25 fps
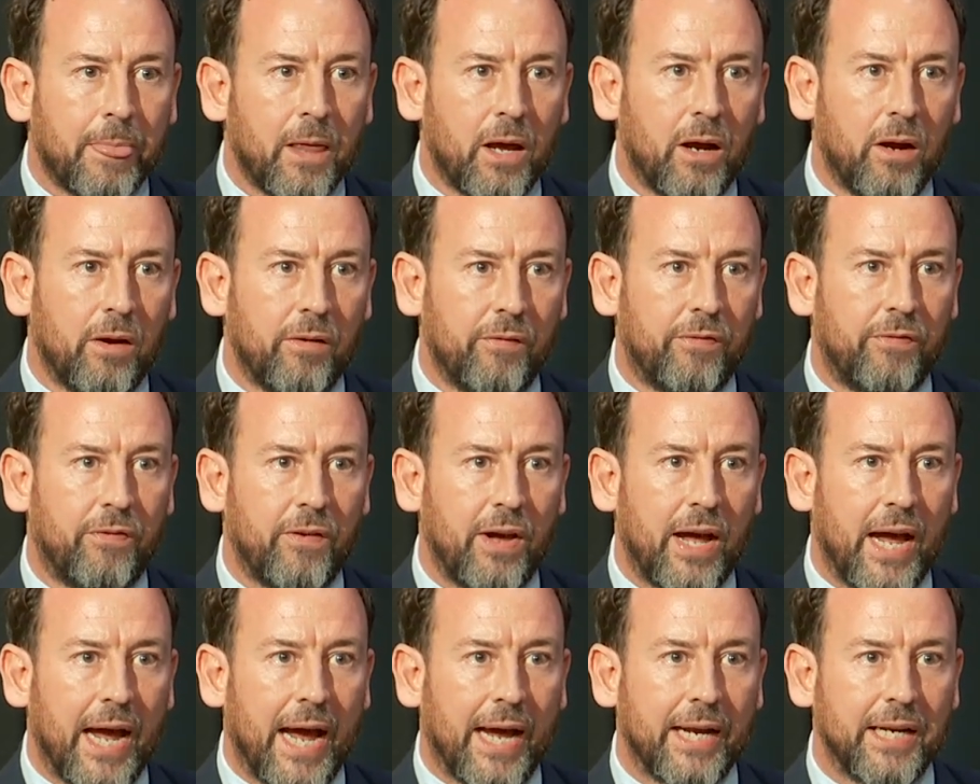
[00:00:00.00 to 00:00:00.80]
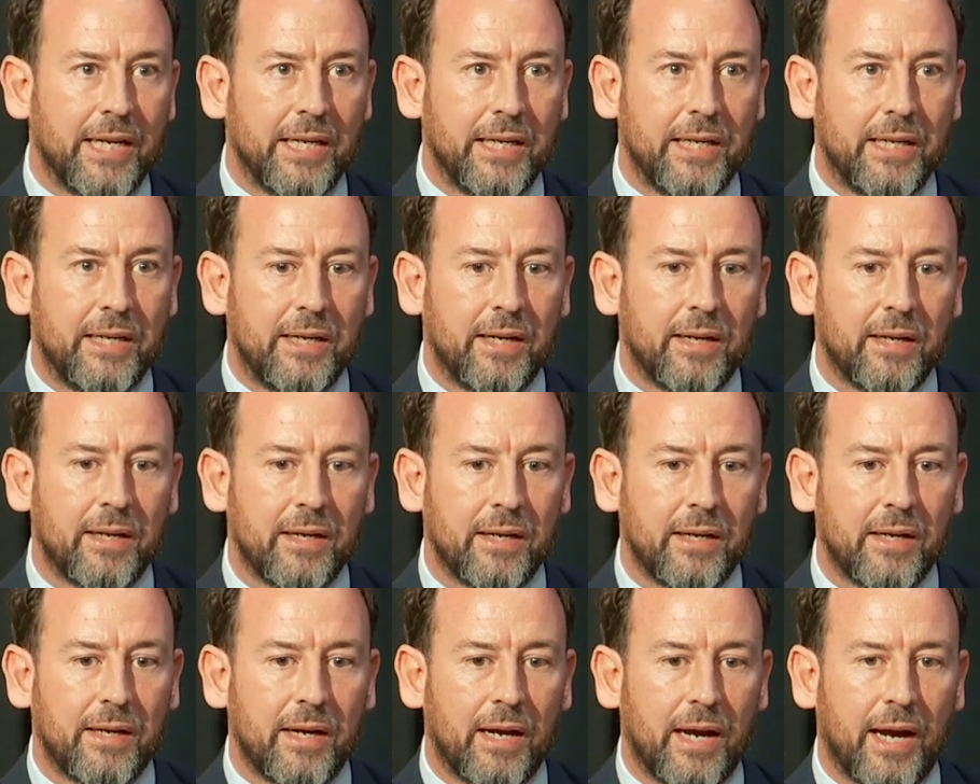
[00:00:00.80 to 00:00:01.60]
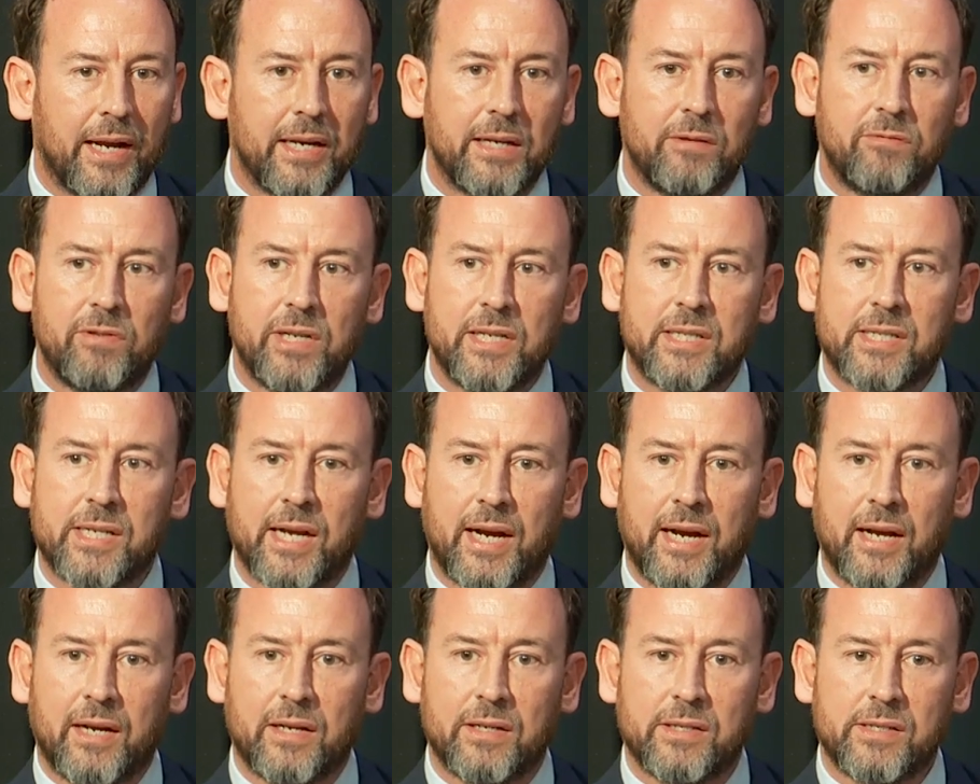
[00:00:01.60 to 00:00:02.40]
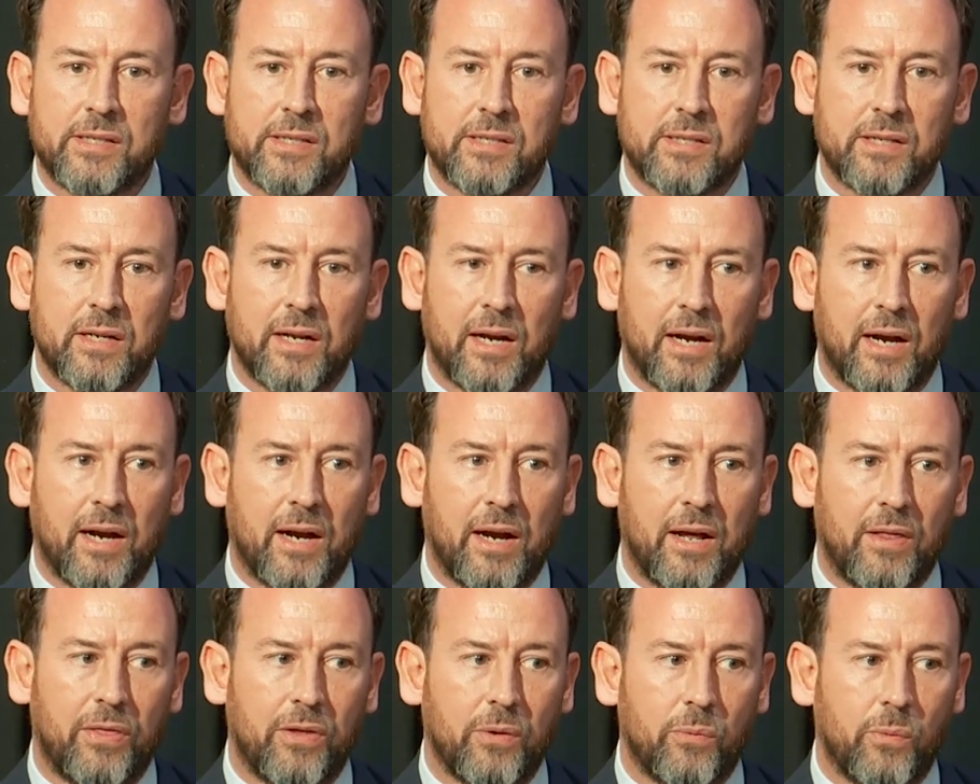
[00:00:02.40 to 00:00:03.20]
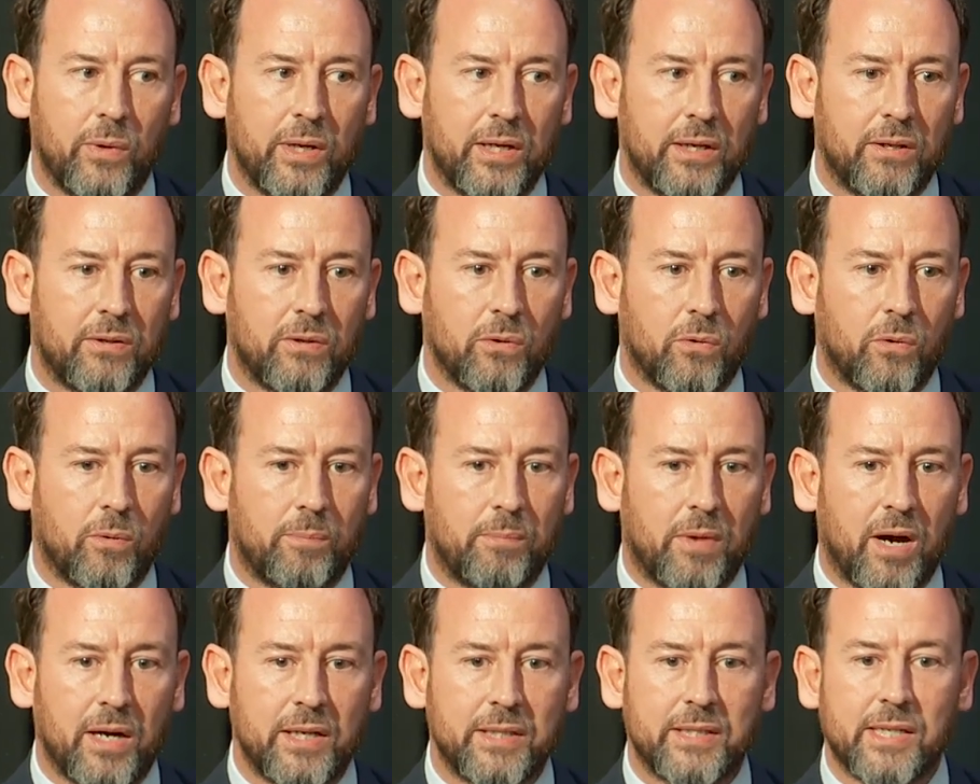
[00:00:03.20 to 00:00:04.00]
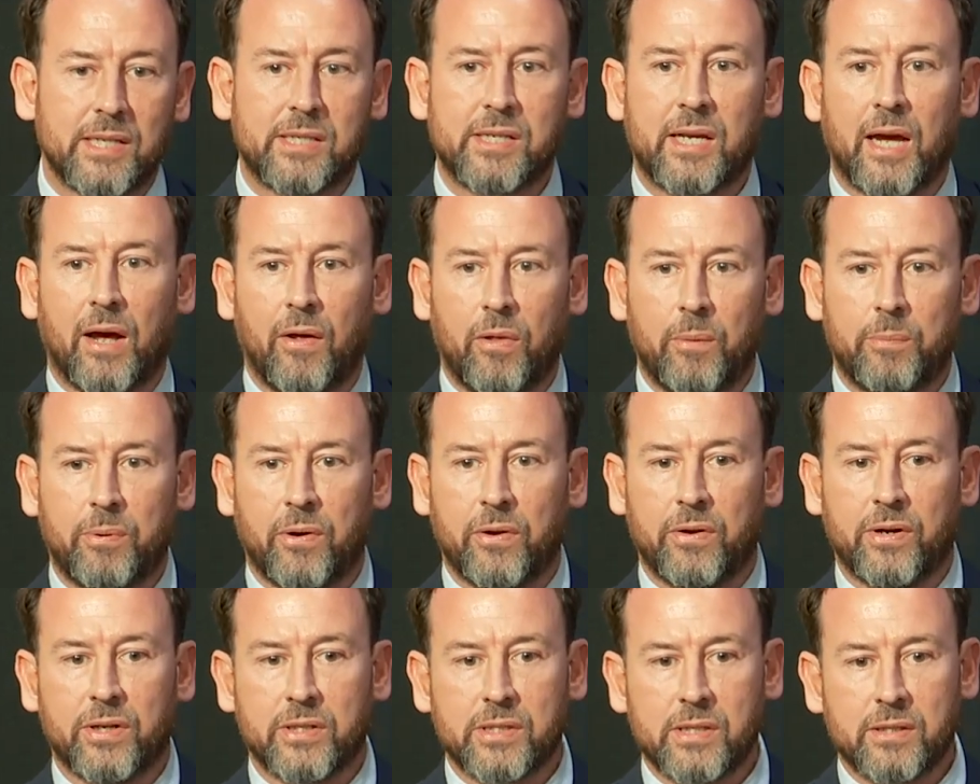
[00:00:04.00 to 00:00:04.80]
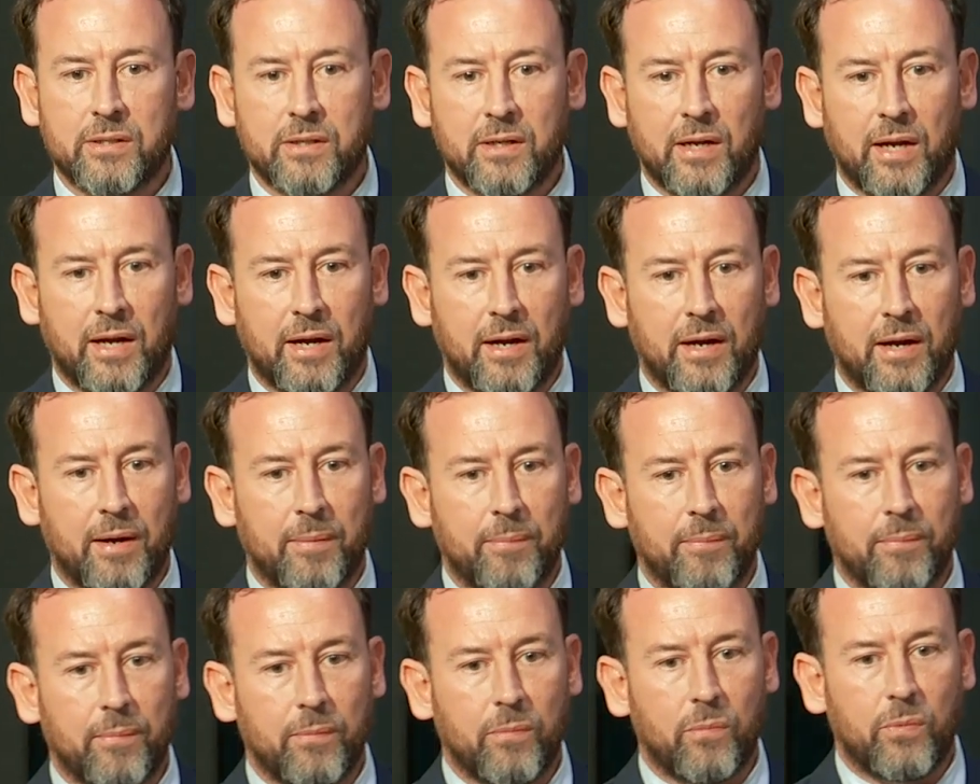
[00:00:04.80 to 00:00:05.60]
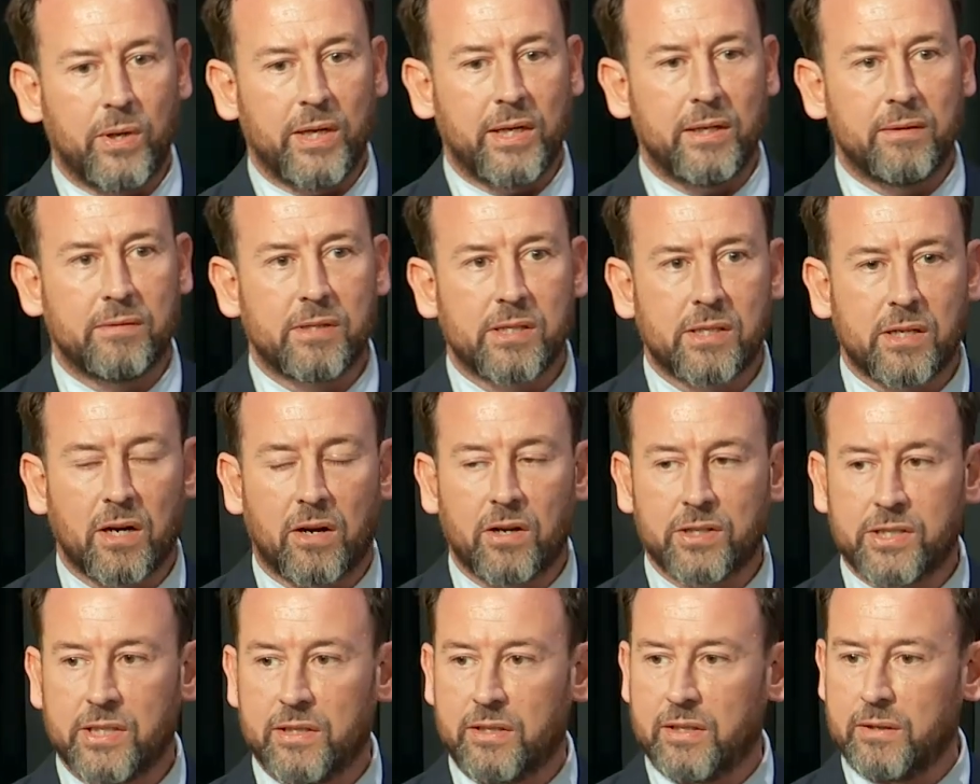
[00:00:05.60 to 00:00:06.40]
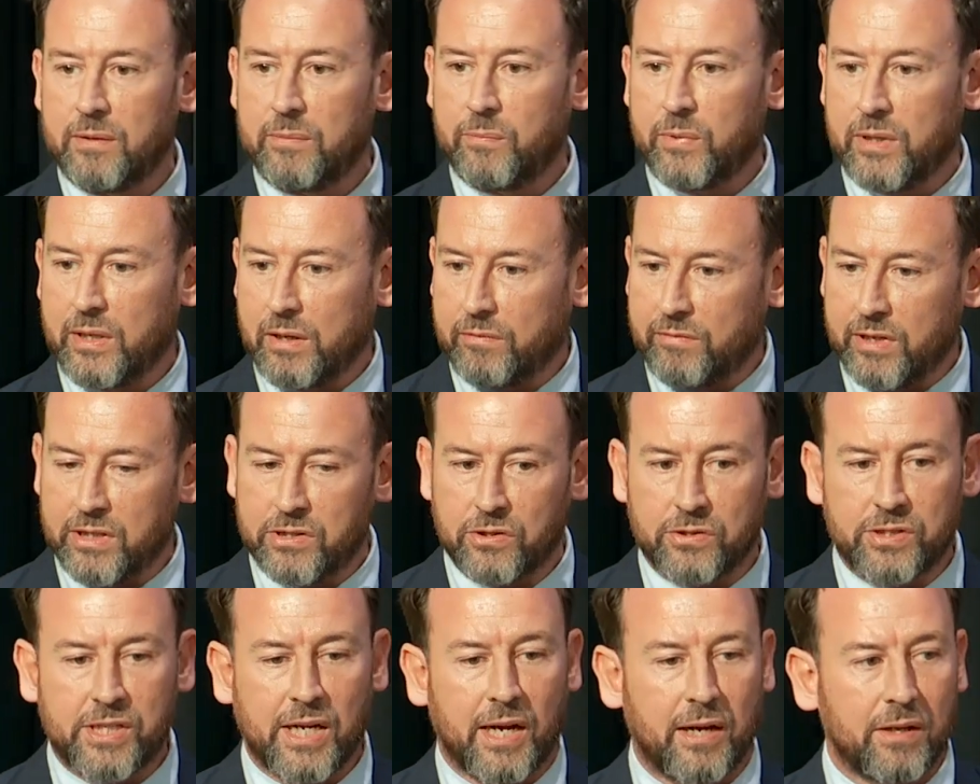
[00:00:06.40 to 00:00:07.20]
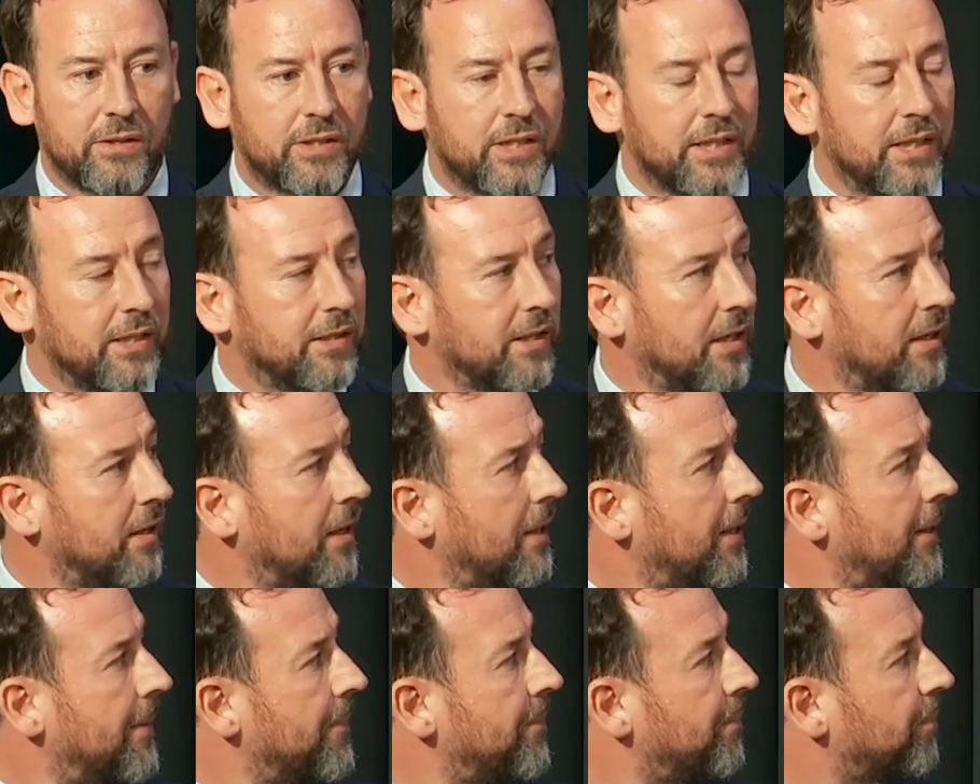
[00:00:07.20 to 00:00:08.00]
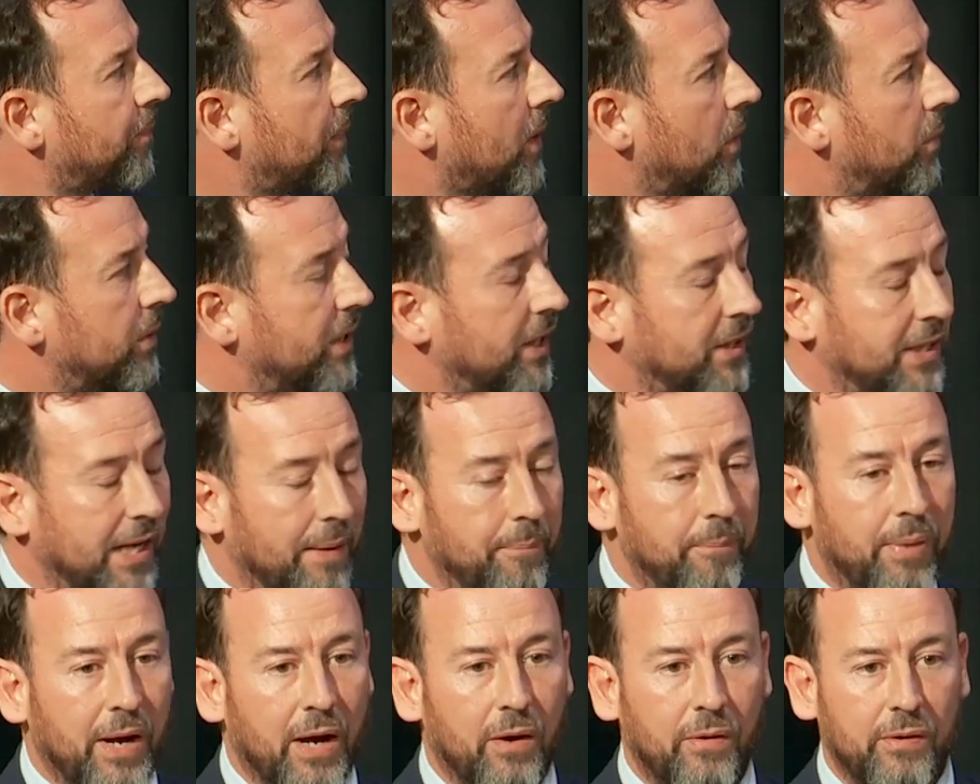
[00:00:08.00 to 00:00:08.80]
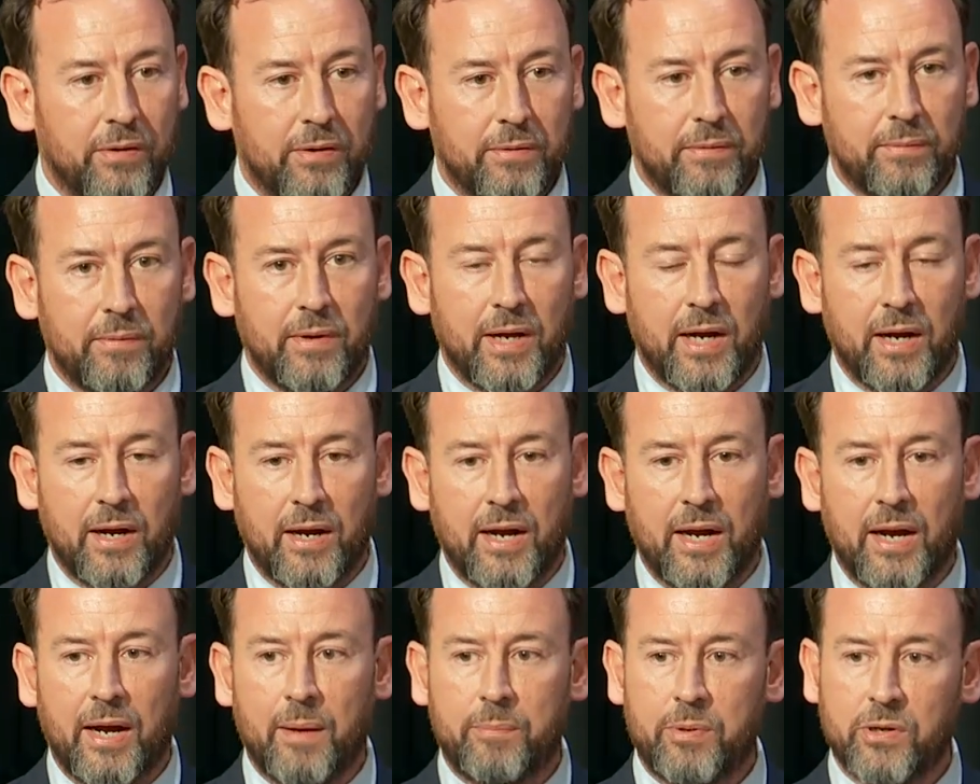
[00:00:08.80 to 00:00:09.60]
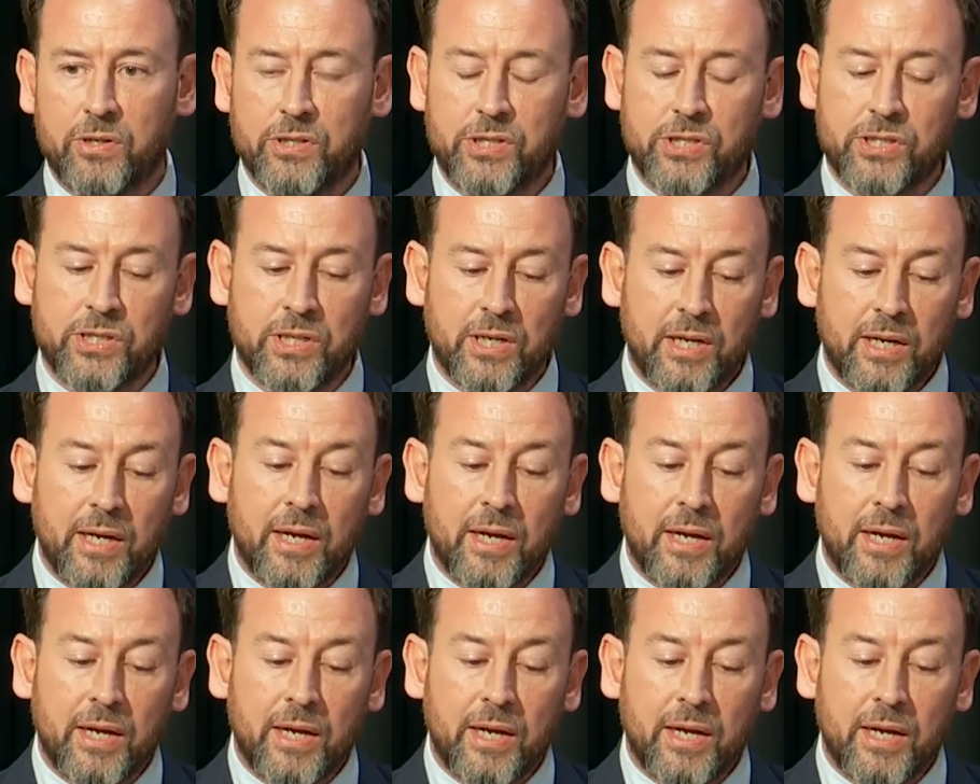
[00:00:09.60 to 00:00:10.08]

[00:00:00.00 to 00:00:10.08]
of any retailers that we thought might discount the product. We started with the original Tangle Teezer, was a £10 hairbrush.